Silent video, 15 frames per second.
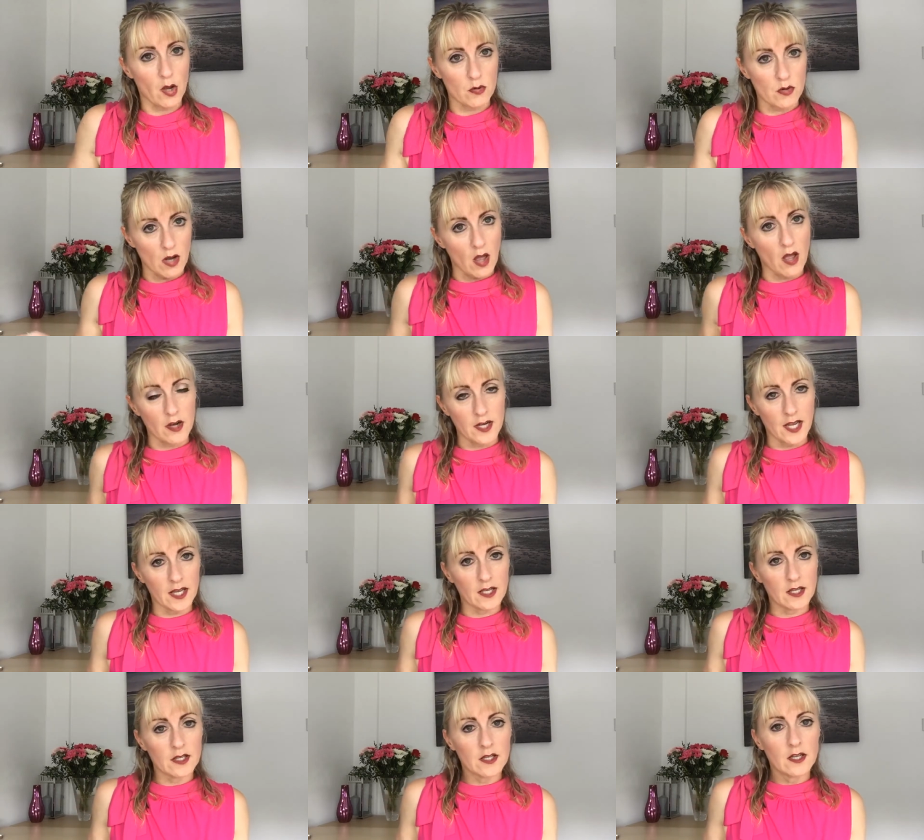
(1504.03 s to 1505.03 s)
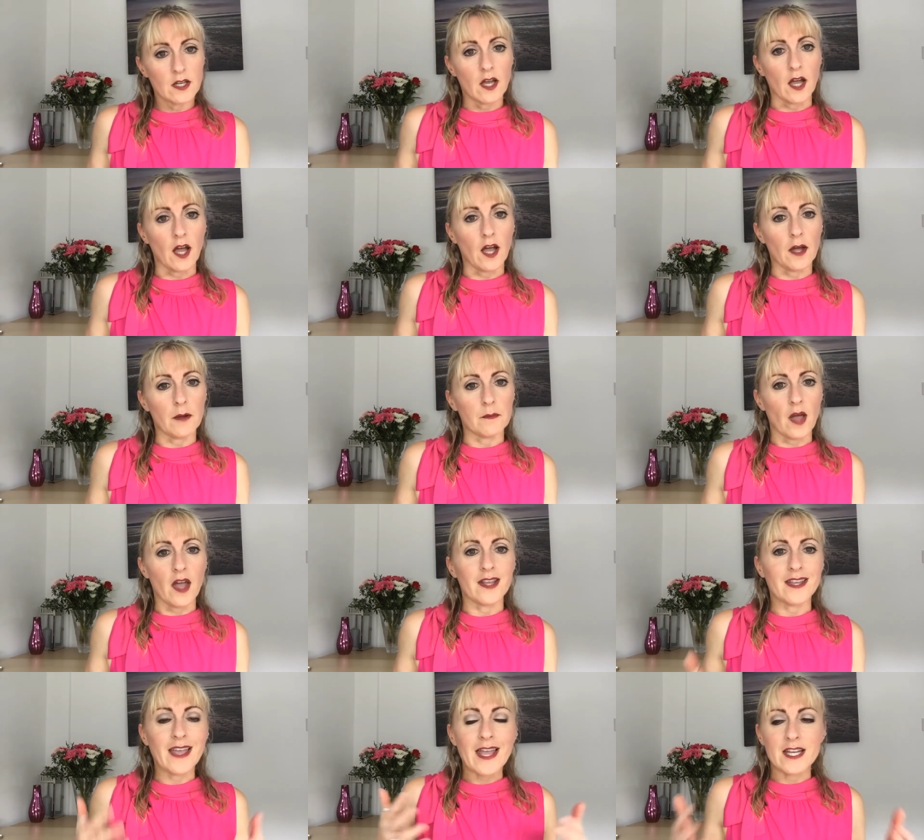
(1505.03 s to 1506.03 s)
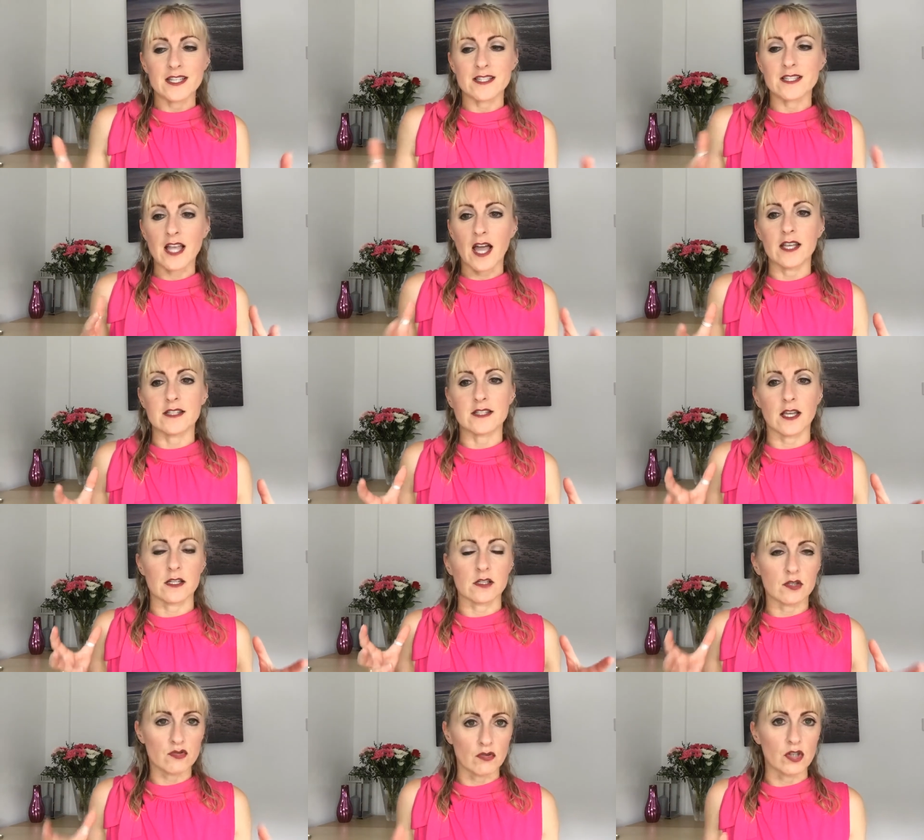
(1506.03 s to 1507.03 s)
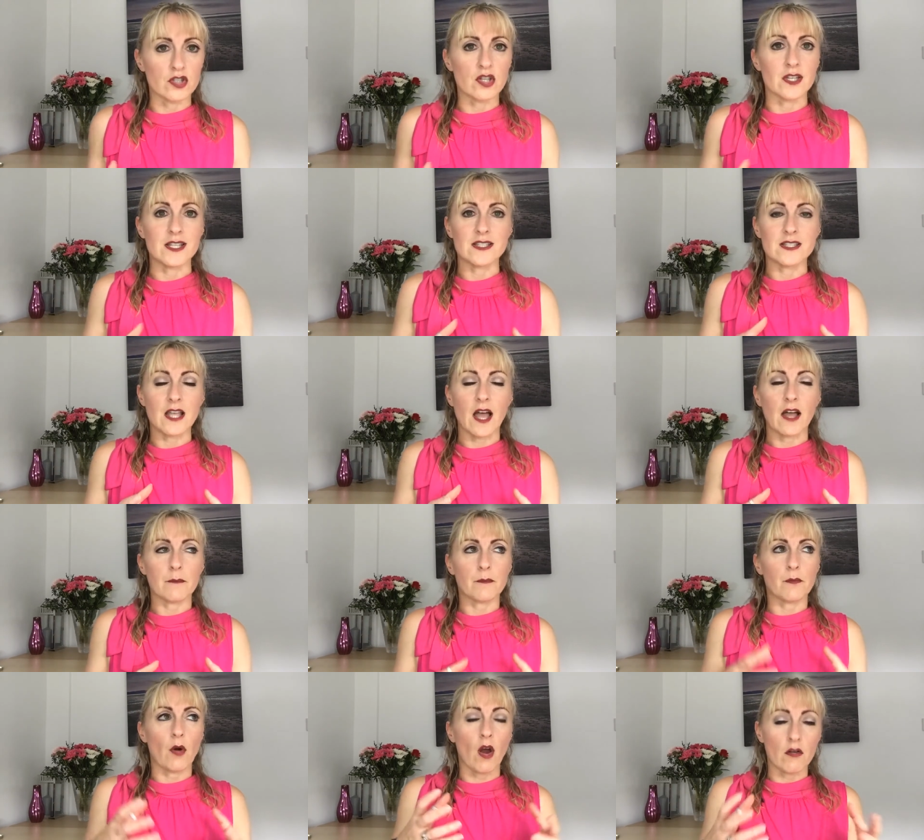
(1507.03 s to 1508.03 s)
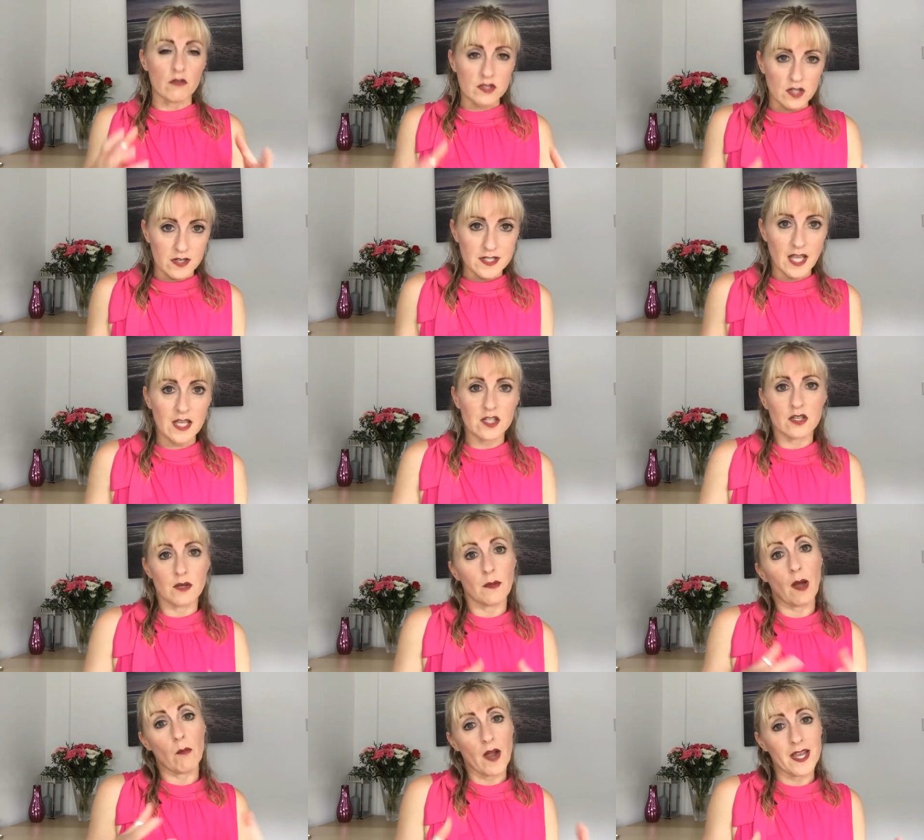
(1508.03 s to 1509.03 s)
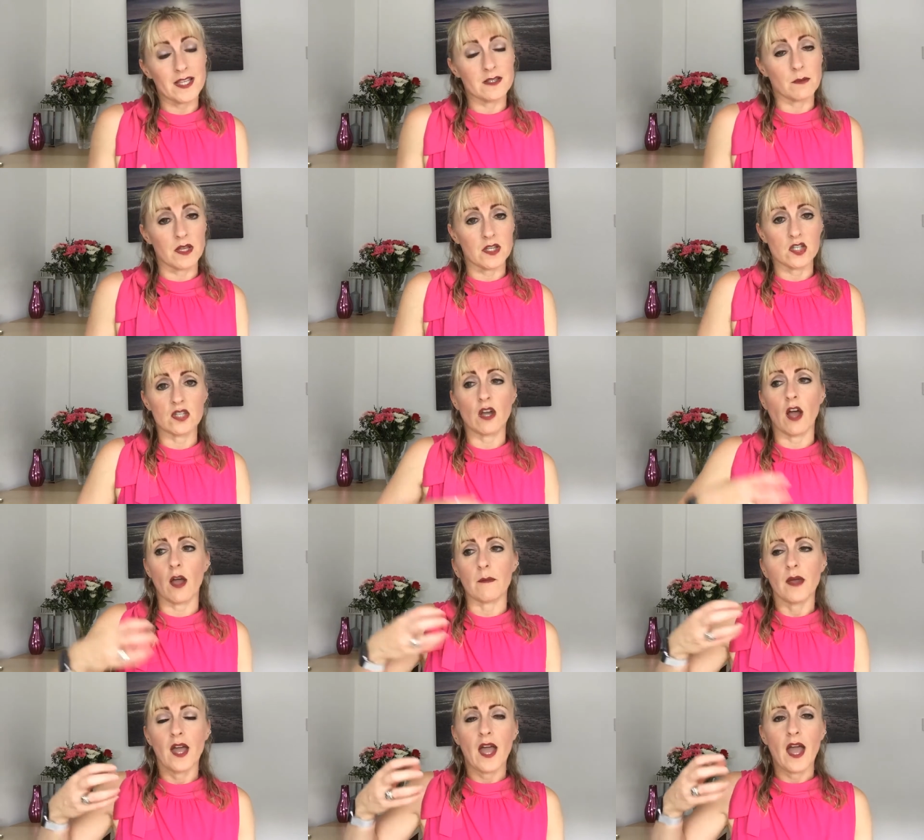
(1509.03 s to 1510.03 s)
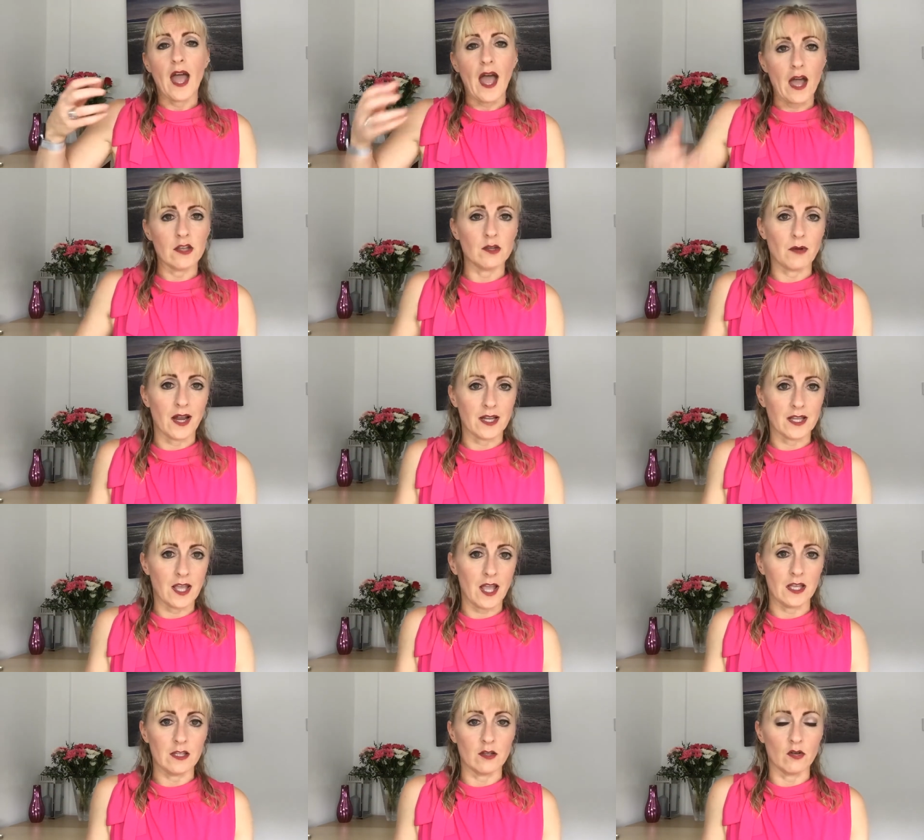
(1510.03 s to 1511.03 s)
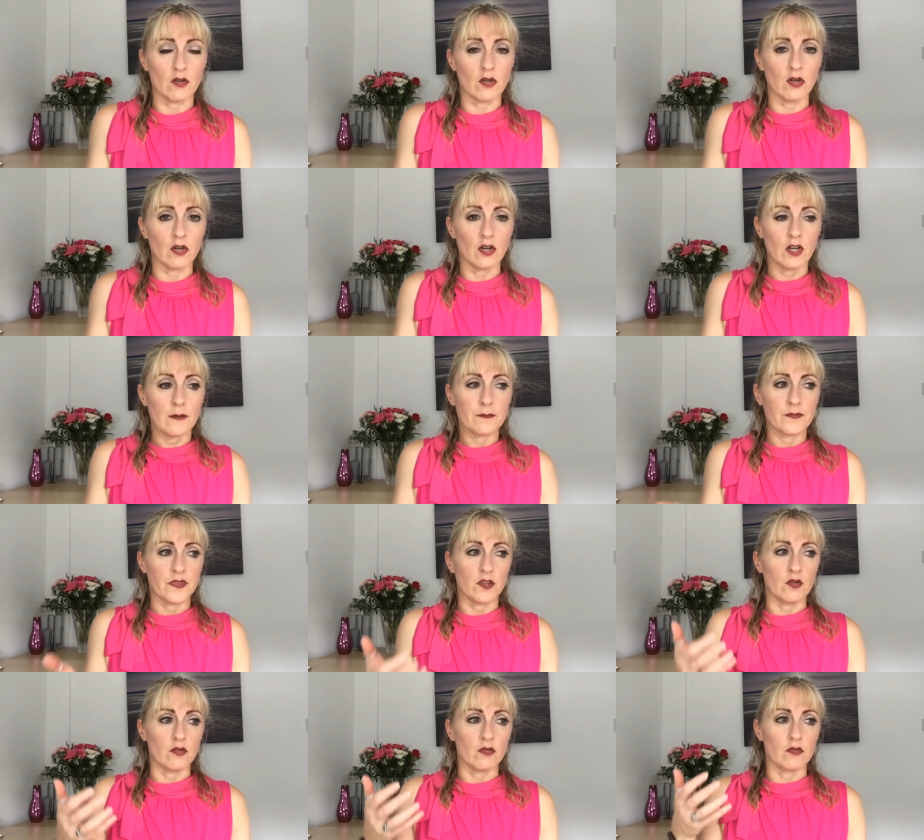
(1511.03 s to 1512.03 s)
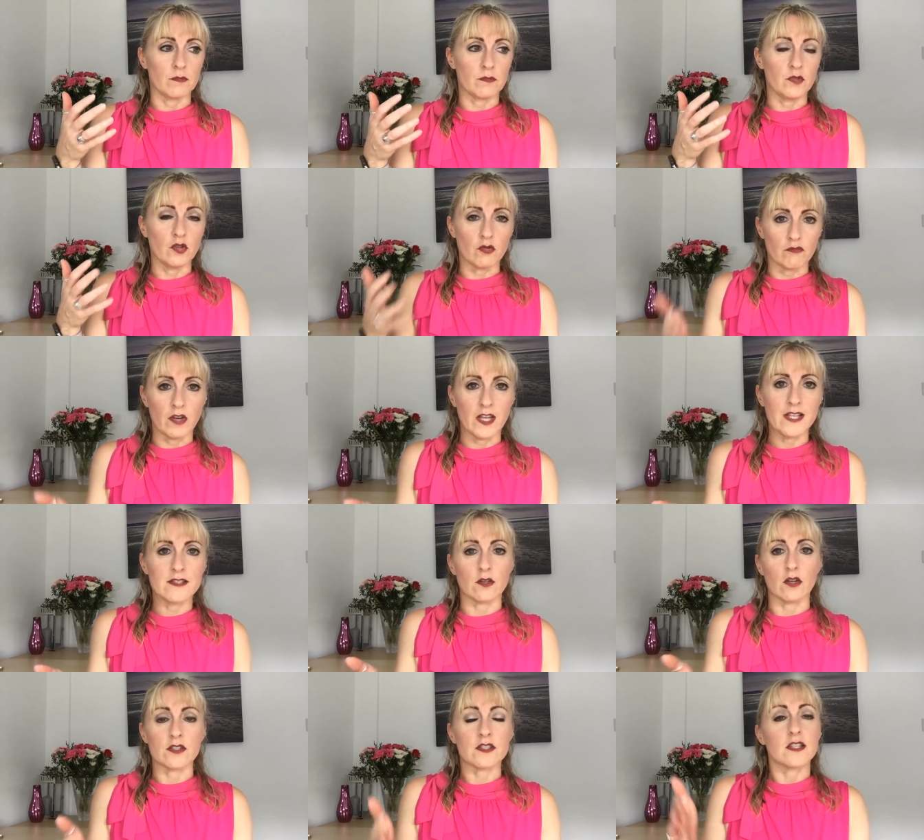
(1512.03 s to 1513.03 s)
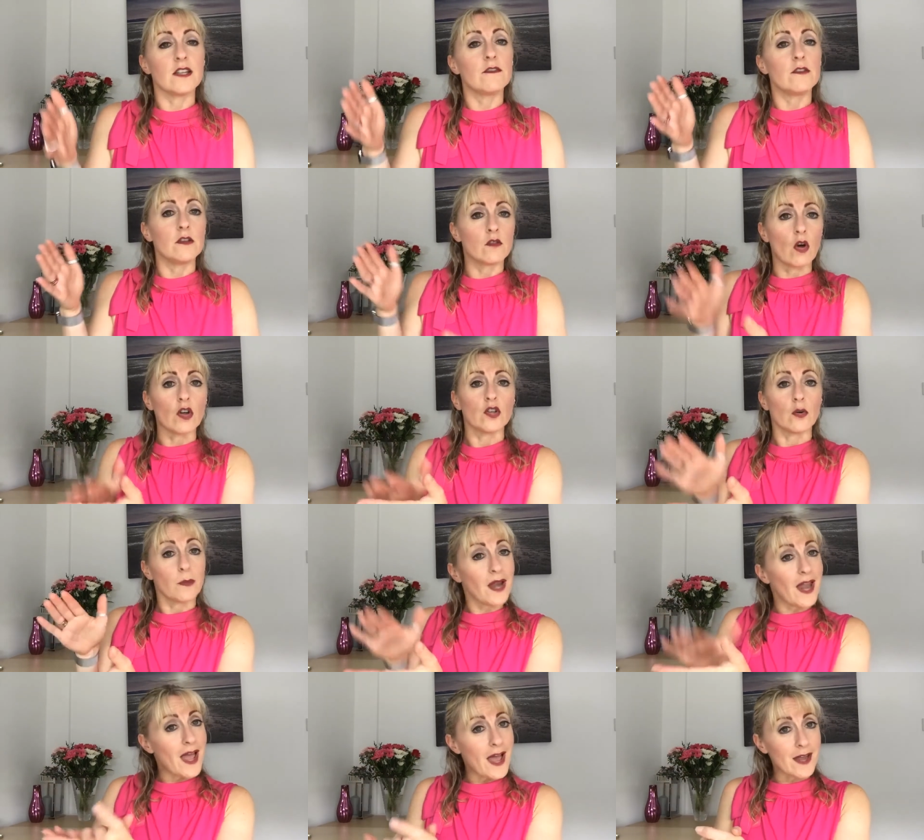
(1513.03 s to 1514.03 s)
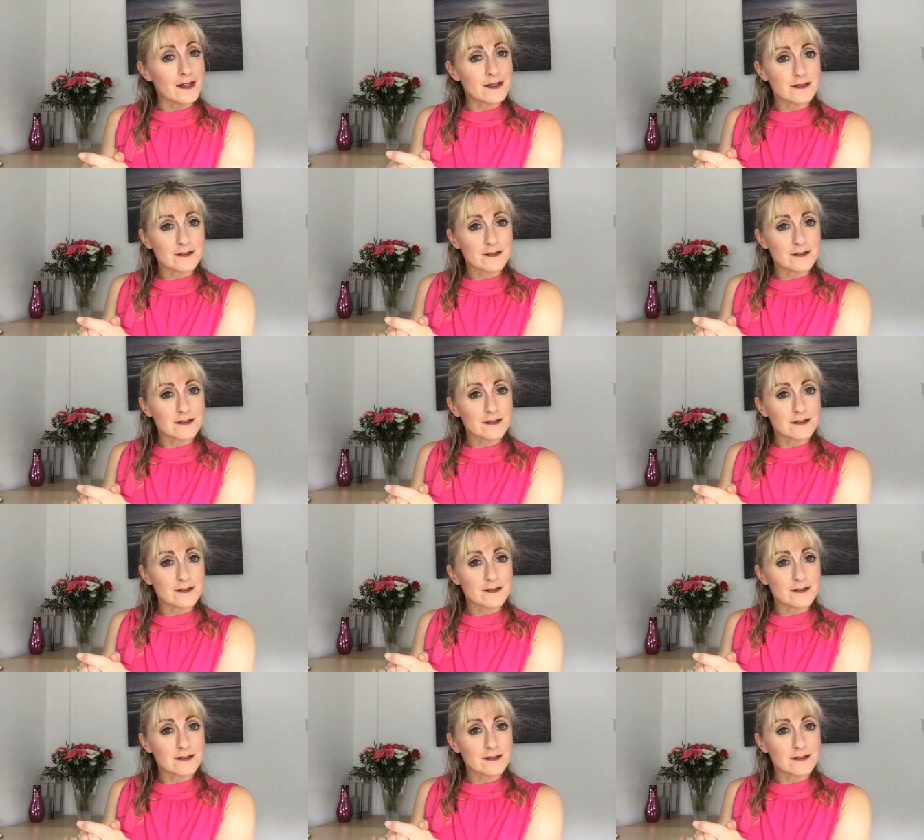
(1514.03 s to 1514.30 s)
own learning. And again, it's that structured, it's that prioritization about where you spend your time, how you allocate your resource. And if you've got your plan,